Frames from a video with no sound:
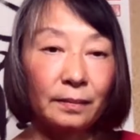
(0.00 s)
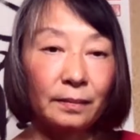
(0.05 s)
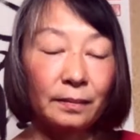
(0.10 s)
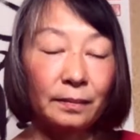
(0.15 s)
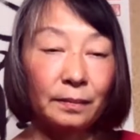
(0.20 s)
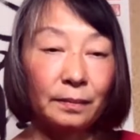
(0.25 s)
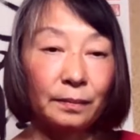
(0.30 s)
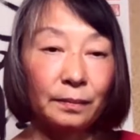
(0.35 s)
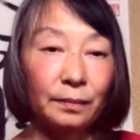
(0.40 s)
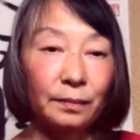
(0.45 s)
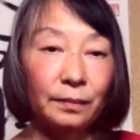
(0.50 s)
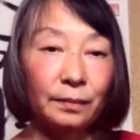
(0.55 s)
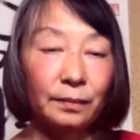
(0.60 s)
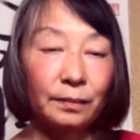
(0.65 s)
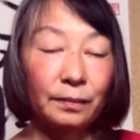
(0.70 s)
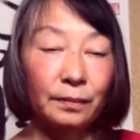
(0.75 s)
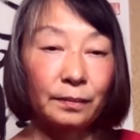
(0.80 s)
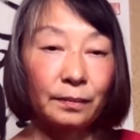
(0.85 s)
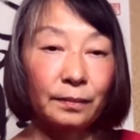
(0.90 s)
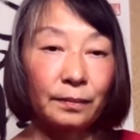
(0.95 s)

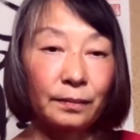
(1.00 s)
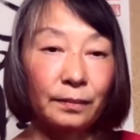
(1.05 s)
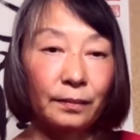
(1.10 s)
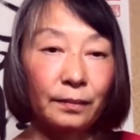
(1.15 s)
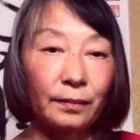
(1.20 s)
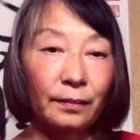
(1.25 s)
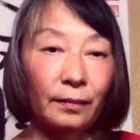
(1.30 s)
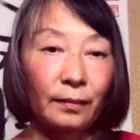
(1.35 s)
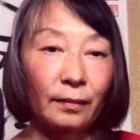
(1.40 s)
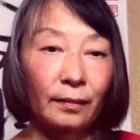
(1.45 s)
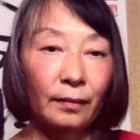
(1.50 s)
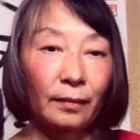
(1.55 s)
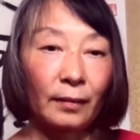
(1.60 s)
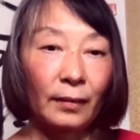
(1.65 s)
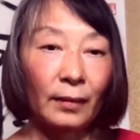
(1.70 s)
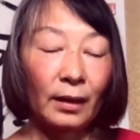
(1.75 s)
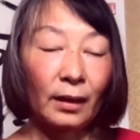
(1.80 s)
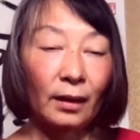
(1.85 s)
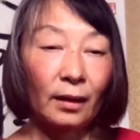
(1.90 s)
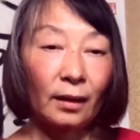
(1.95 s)

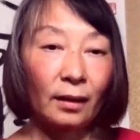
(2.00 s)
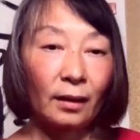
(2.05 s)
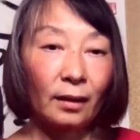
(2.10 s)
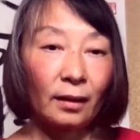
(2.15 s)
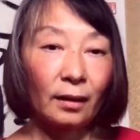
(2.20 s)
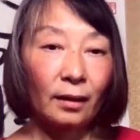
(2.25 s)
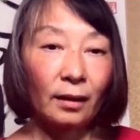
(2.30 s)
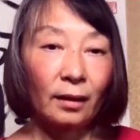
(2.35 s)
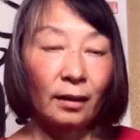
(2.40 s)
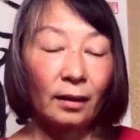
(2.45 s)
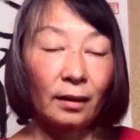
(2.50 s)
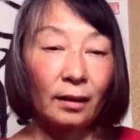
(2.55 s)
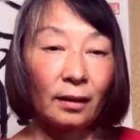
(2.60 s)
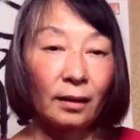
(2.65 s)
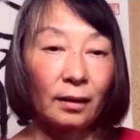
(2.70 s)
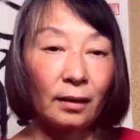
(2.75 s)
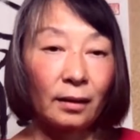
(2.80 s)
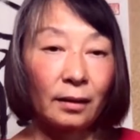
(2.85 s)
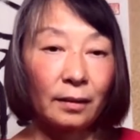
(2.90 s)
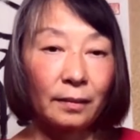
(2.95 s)

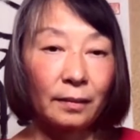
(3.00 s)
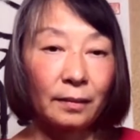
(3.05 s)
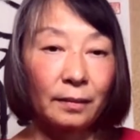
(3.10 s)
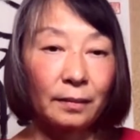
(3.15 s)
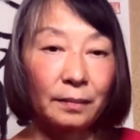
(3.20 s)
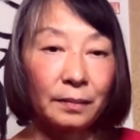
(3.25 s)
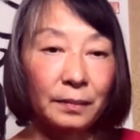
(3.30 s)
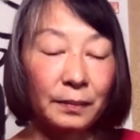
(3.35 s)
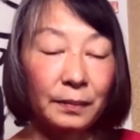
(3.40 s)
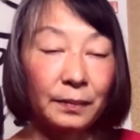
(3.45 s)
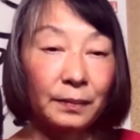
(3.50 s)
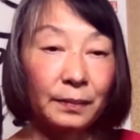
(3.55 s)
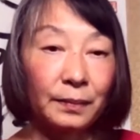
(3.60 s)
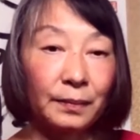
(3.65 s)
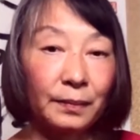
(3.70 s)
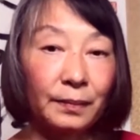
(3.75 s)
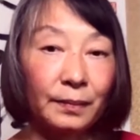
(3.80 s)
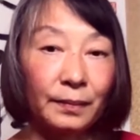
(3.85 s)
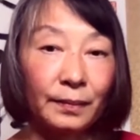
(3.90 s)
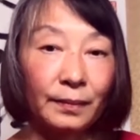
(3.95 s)

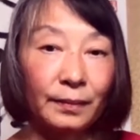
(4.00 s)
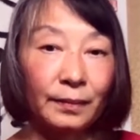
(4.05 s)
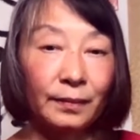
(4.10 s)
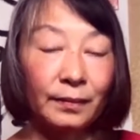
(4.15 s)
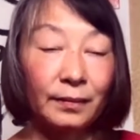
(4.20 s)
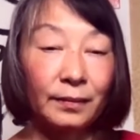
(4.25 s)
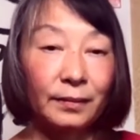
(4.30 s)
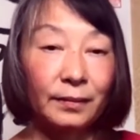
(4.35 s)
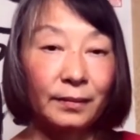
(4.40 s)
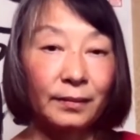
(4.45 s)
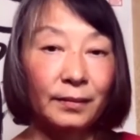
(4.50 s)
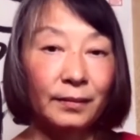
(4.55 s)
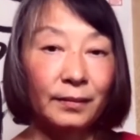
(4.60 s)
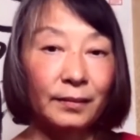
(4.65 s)
This person isn't speaking.